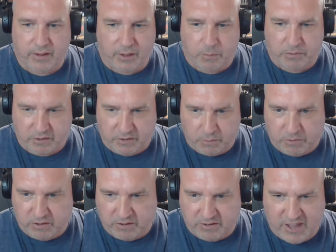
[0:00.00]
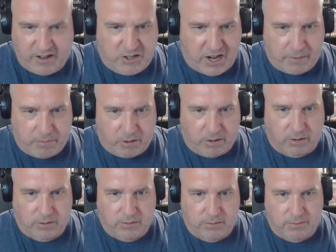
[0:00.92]
It was a 10
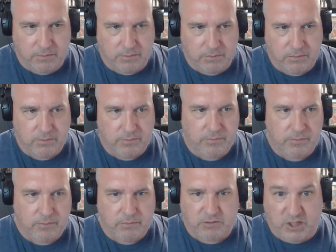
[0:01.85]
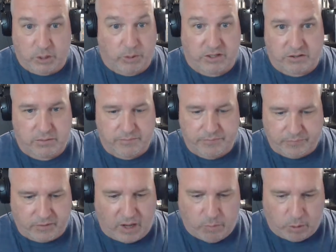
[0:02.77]
chapter series.
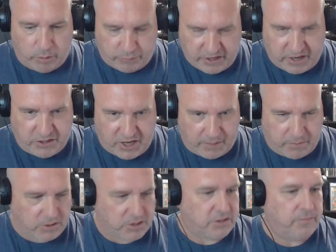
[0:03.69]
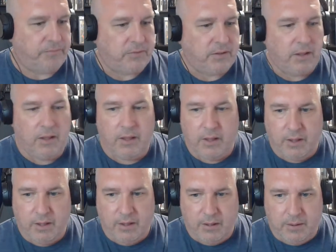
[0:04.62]
I wrote it for 10 chapters.
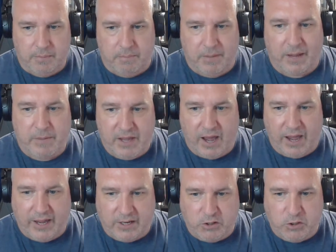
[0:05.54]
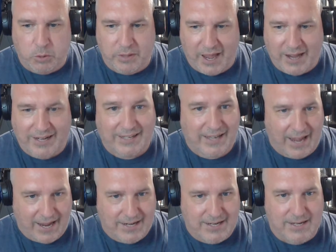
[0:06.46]
Maybe I could do that
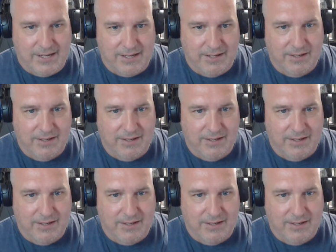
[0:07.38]
again.